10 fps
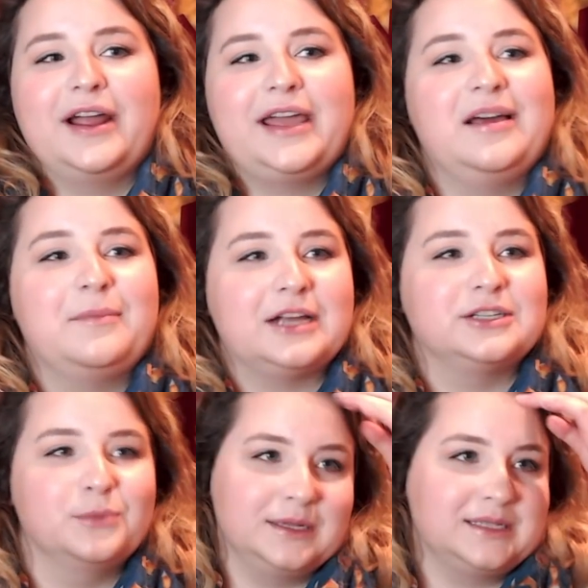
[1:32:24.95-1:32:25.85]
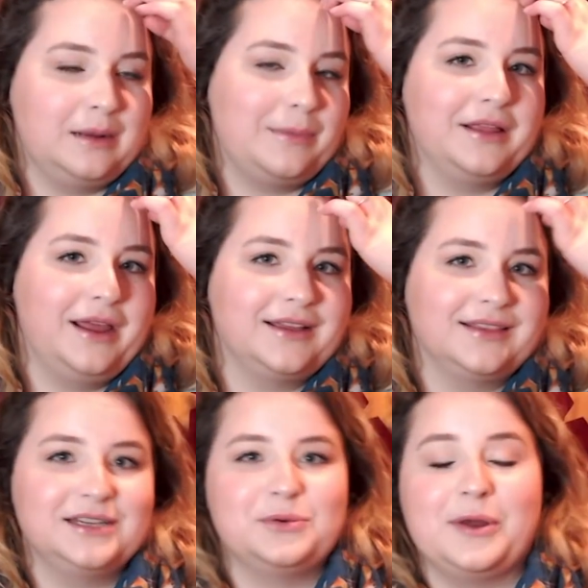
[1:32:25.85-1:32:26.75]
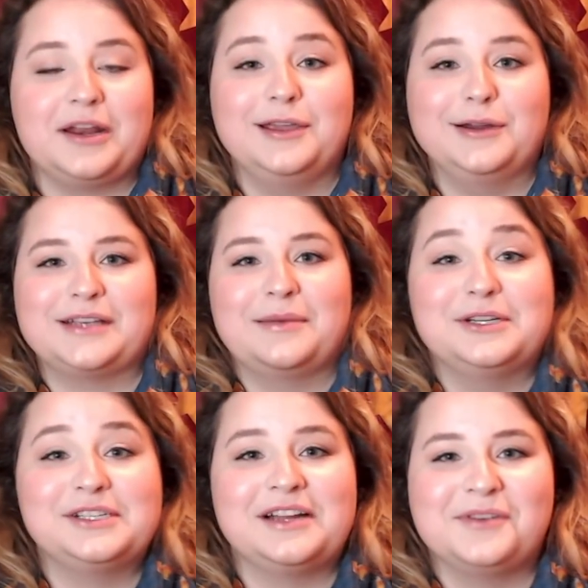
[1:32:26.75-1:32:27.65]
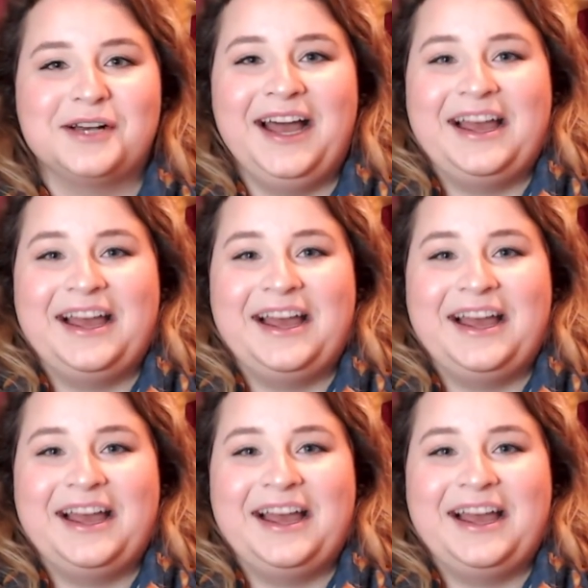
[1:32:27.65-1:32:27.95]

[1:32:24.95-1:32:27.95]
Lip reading: I can't imagine what it's going to be like in like 20 years, how much stuff I'll have.